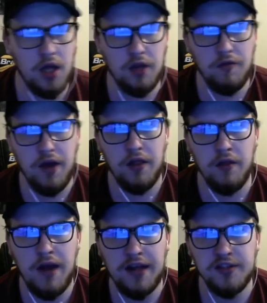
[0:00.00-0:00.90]
The
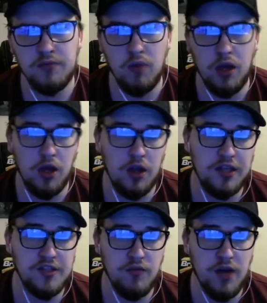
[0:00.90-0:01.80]
rest, well, at
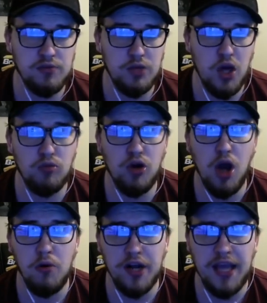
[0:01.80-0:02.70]
least the rest we don't
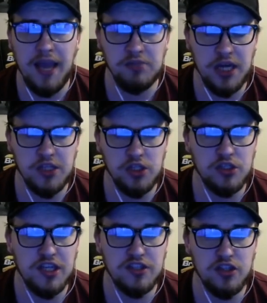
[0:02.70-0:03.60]
know are a game changer because
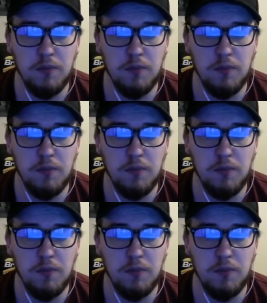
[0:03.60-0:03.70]
they're so.